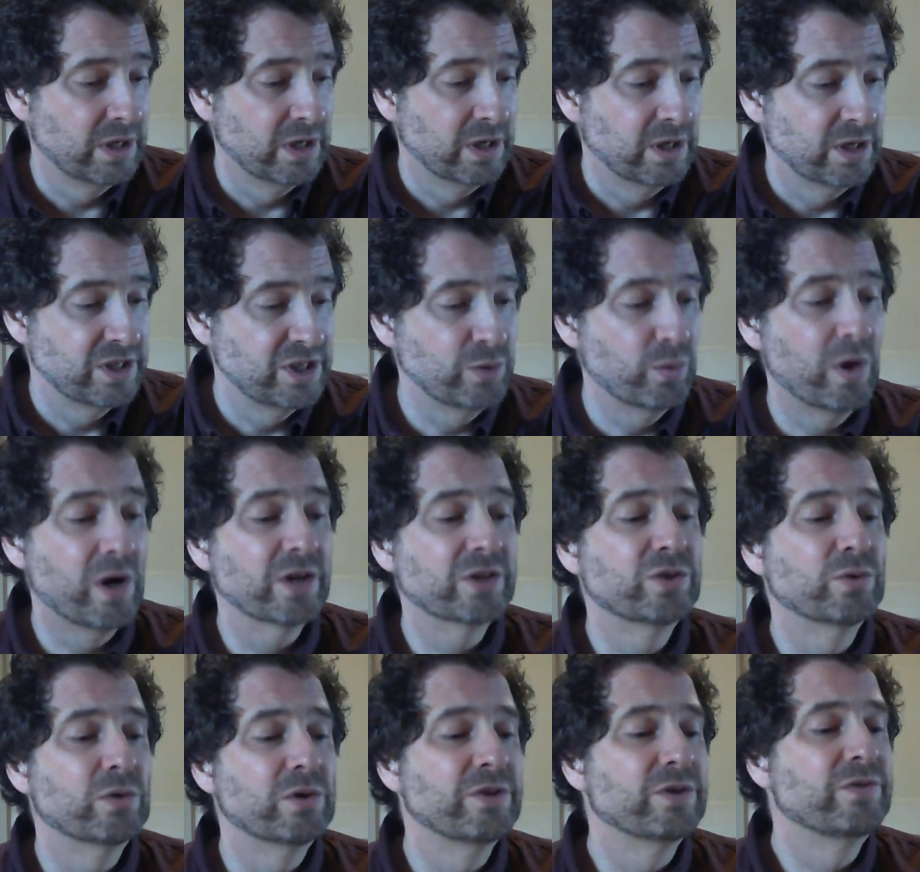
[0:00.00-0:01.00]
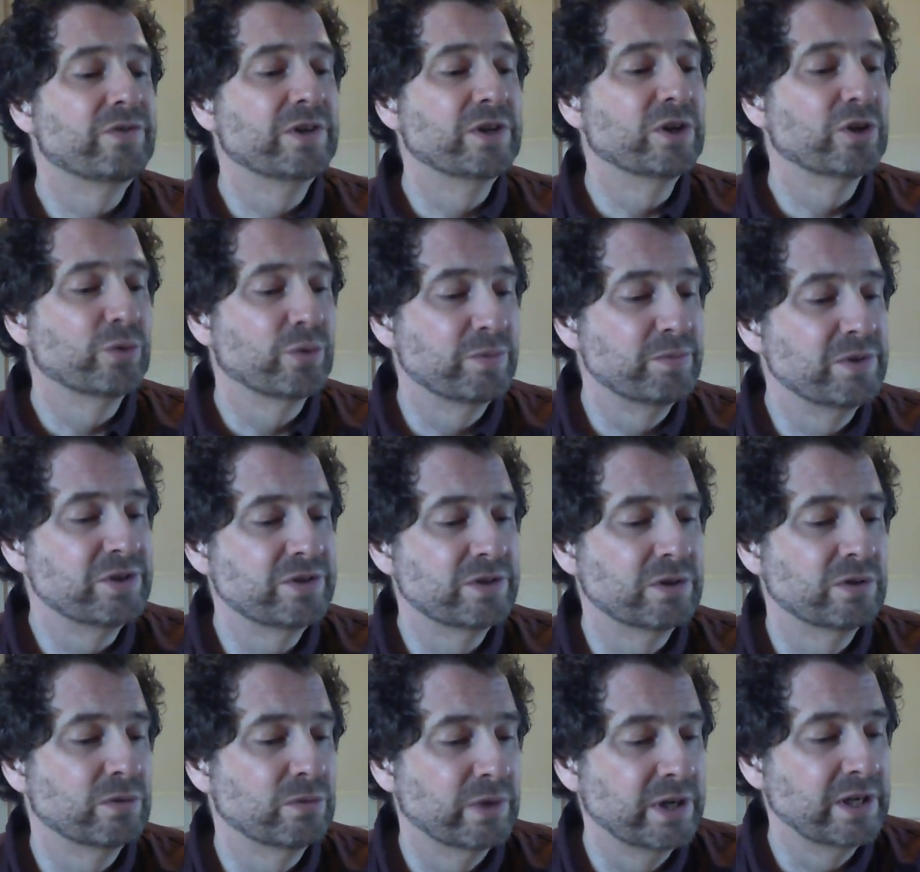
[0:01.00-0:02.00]
She walked toward the field with
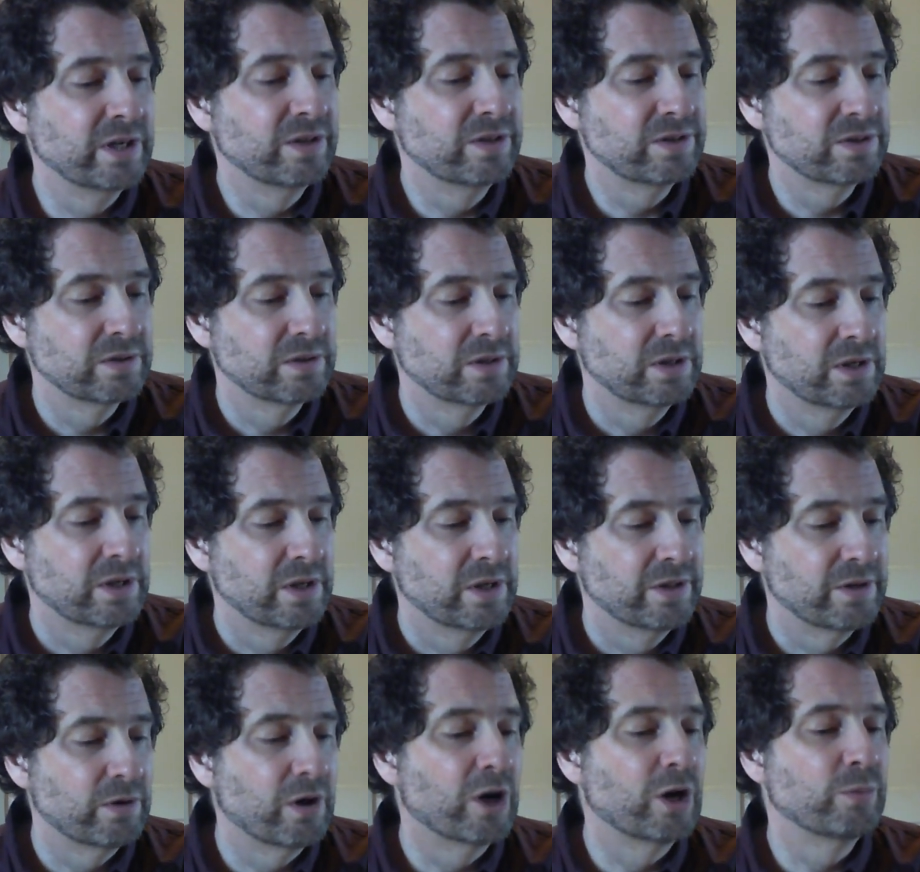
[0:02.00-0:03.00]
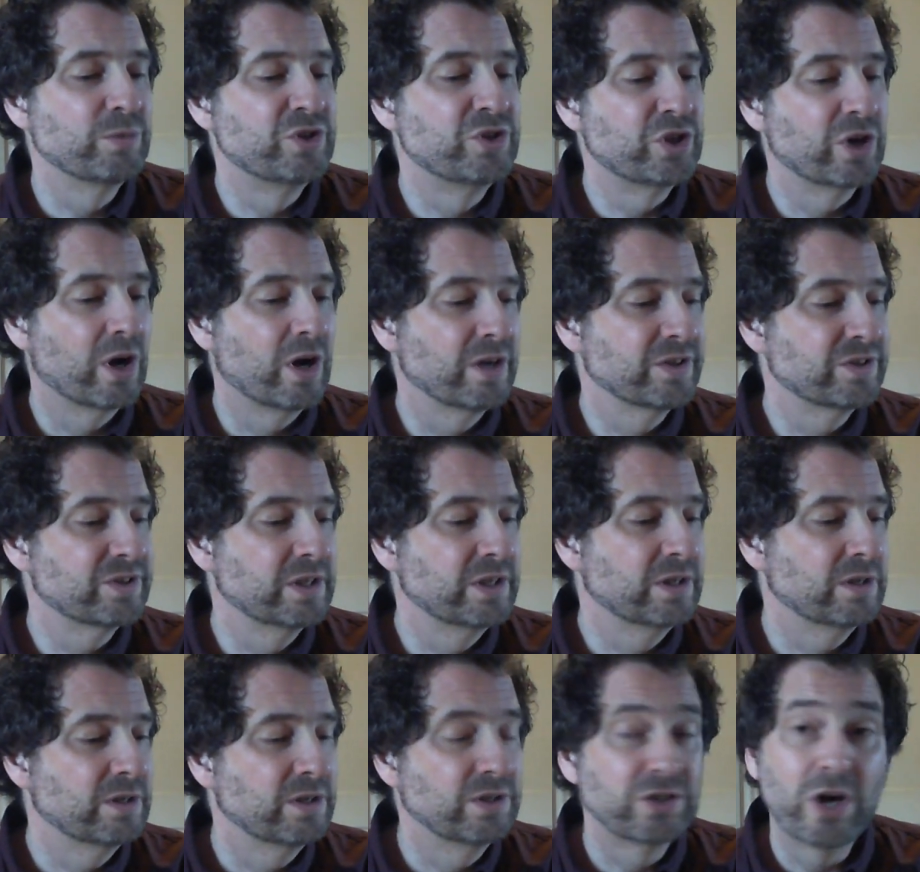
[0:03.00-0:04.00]
Mr. Riggs, their arms
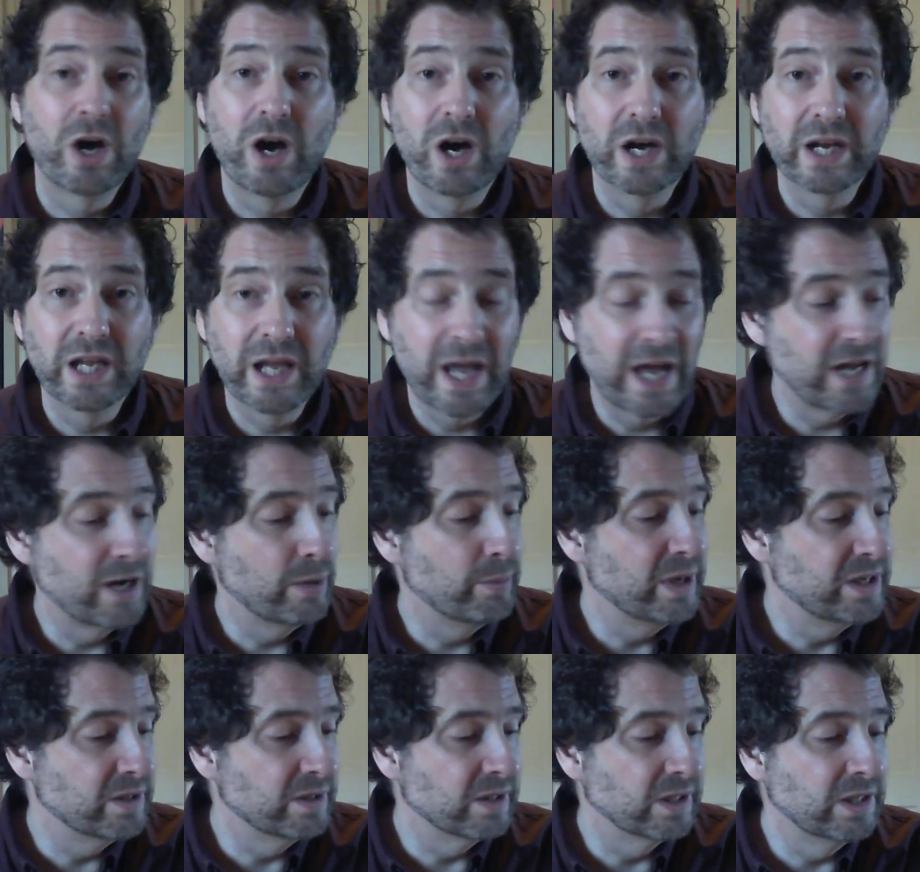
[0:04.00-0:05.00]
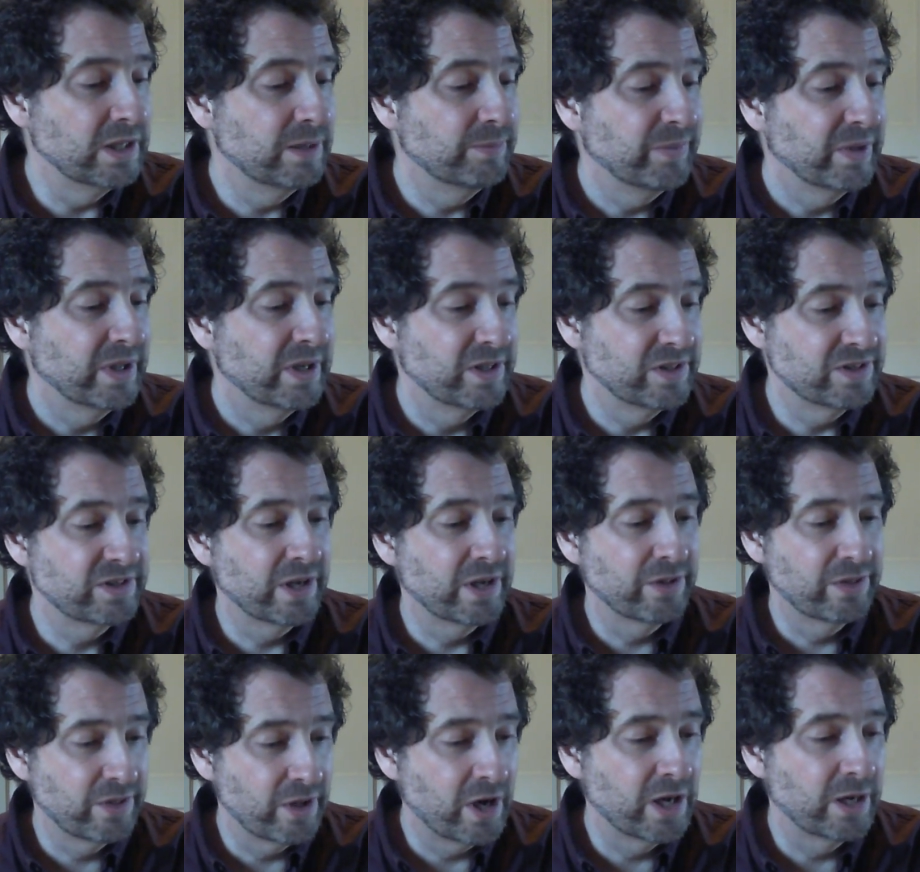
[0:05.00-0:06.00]
jostling, talking animatedly, and
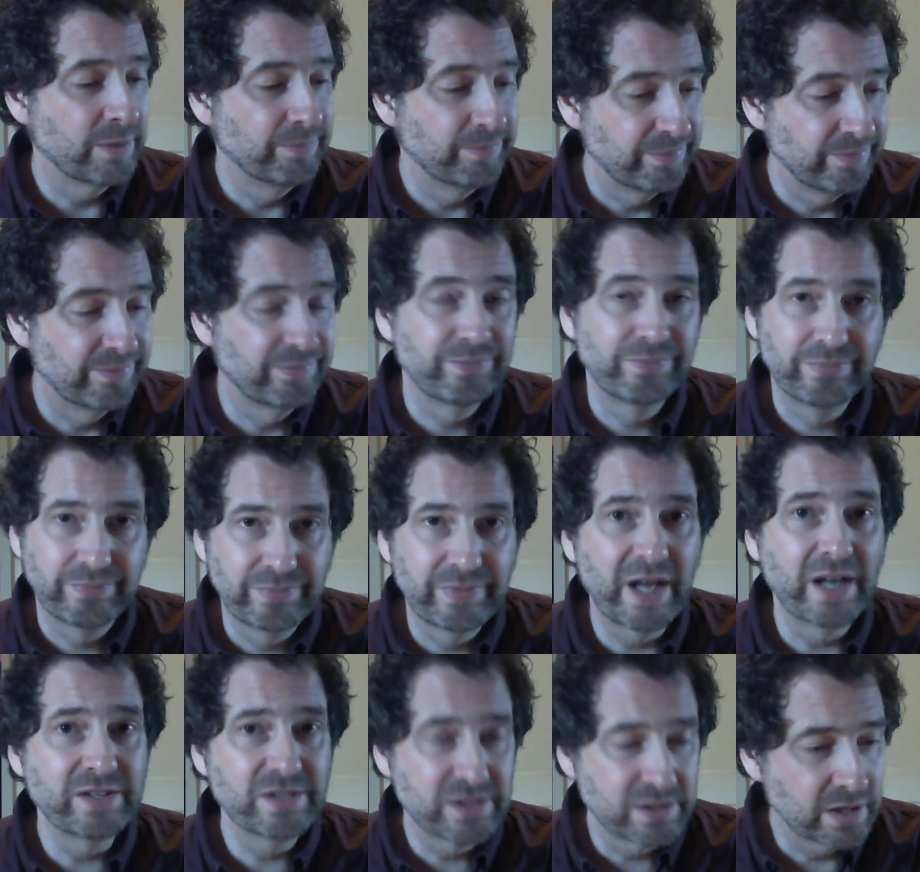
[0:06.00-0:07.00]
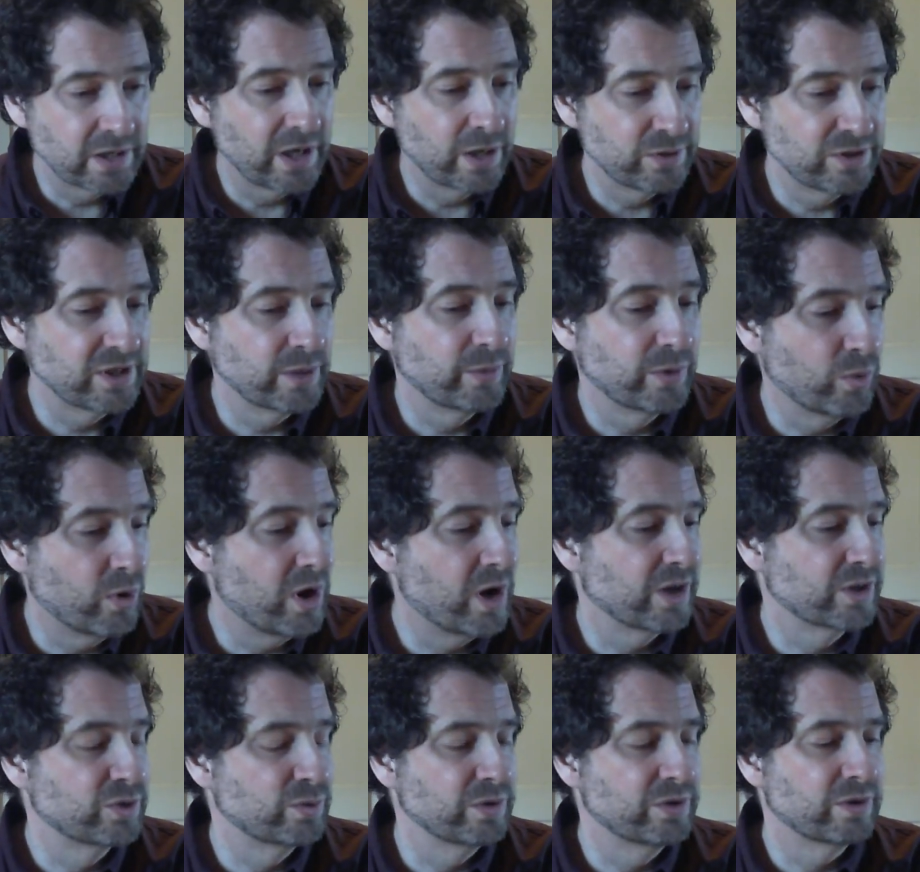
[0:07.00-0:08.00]
Seth thought, that's how someone
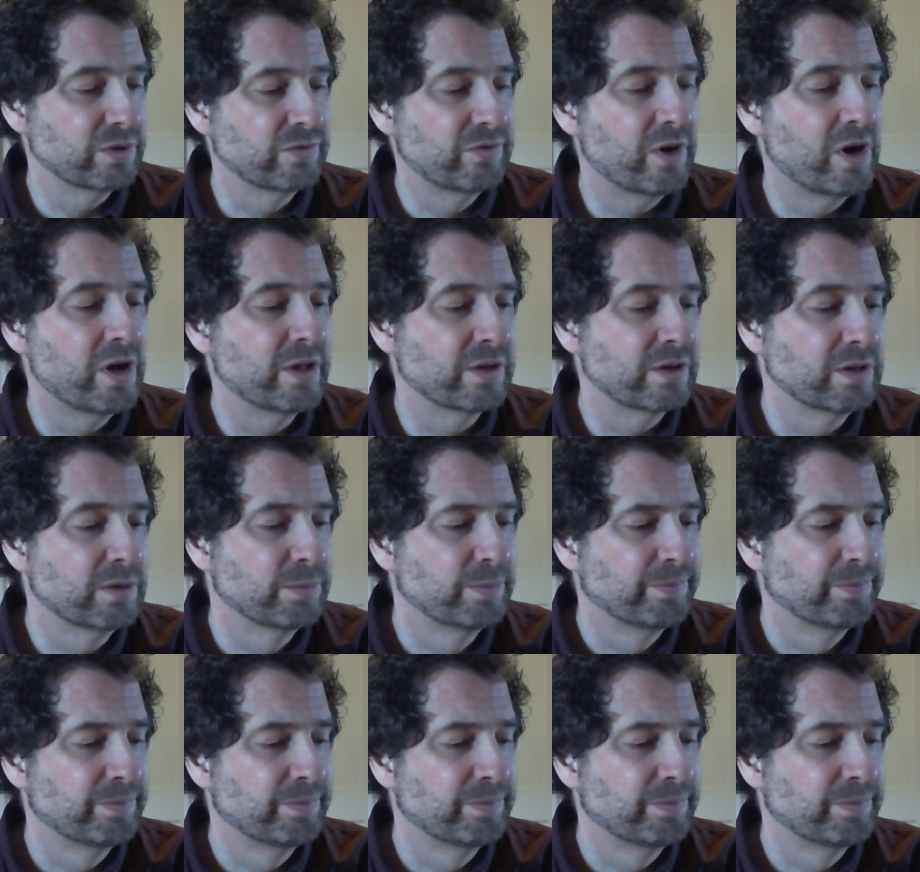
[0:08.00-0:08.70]
walks with their father.